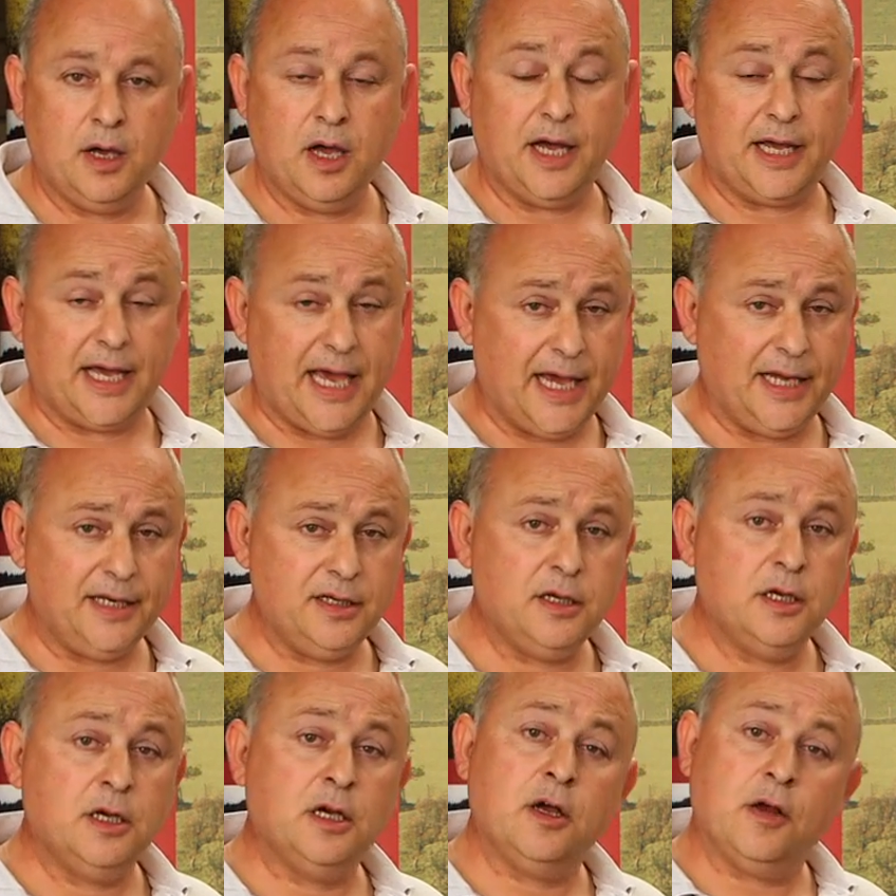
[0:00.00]

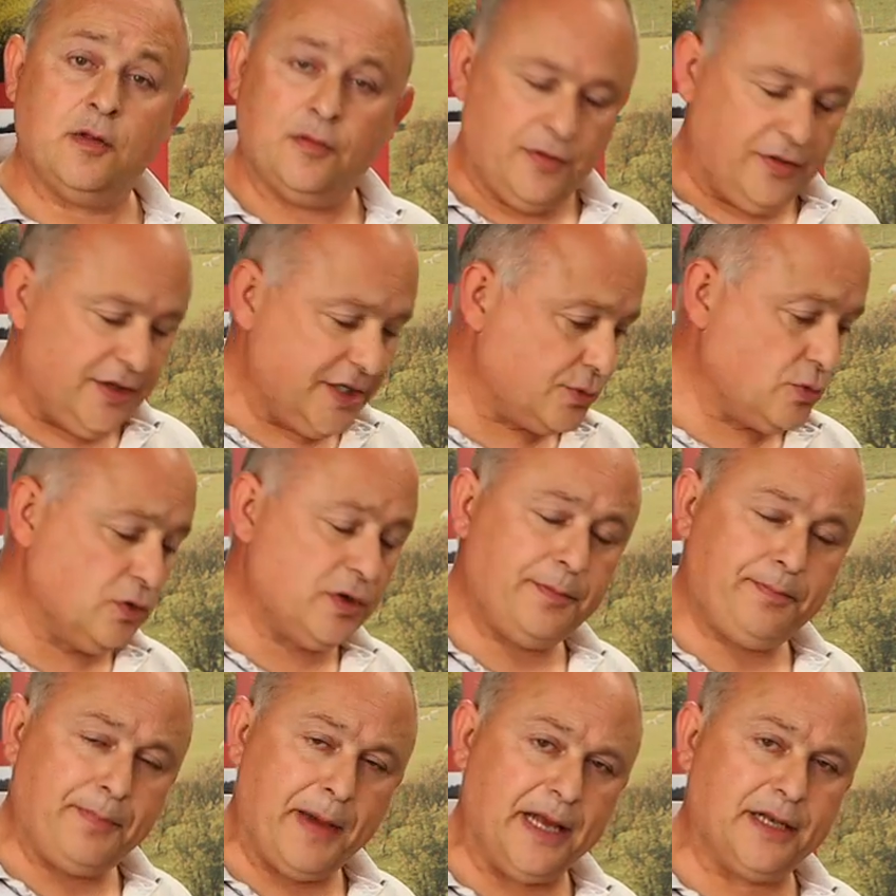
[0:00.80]
Again, this will
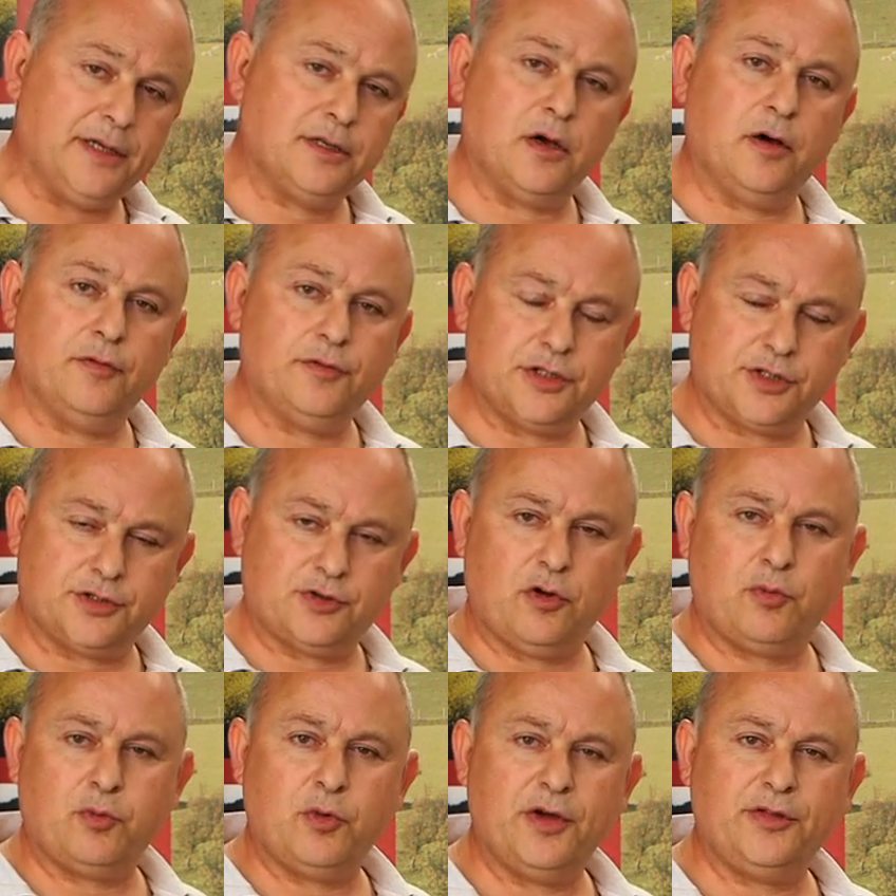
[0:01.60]
depend on the
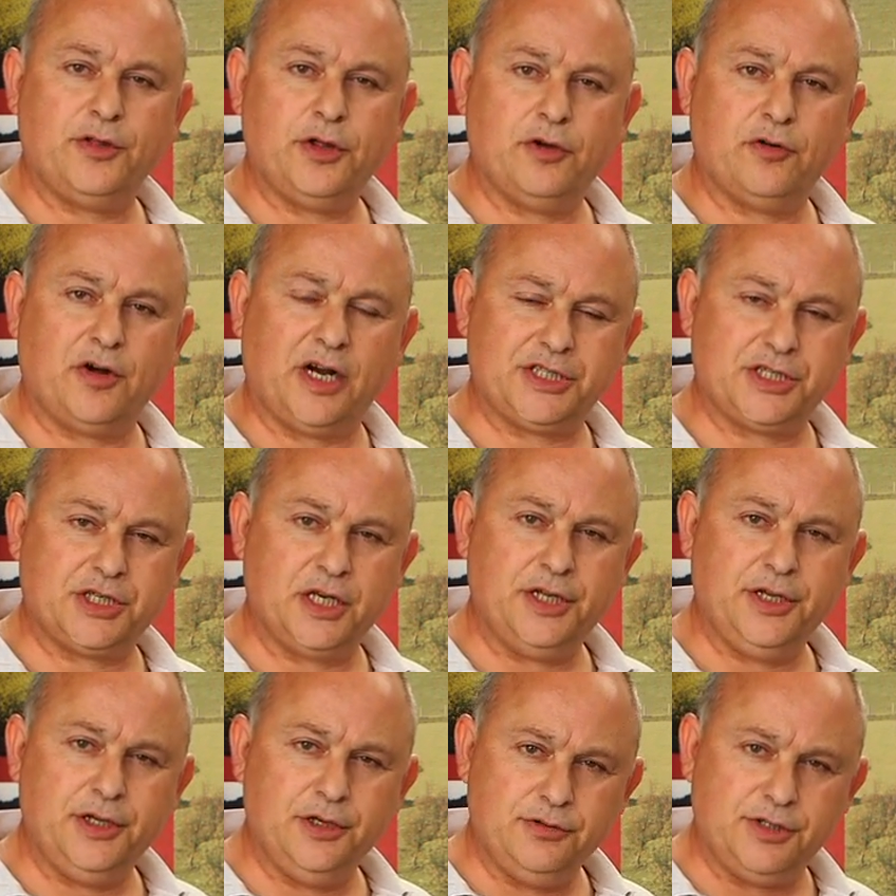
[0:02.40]
software that you're
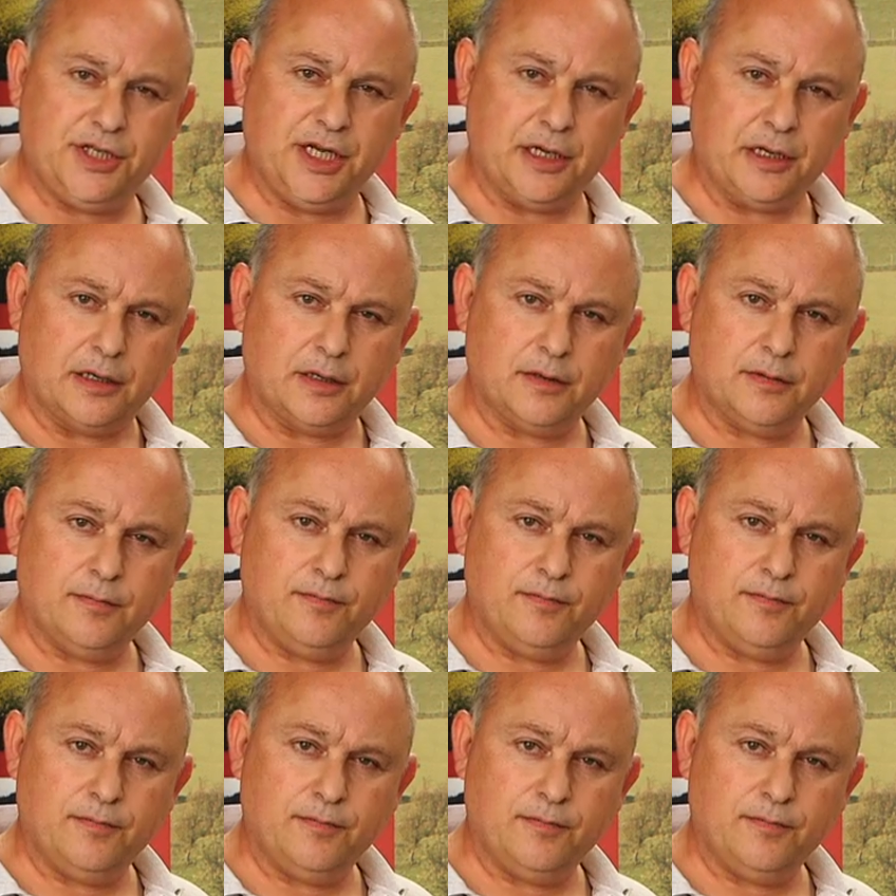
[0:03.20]
actually using.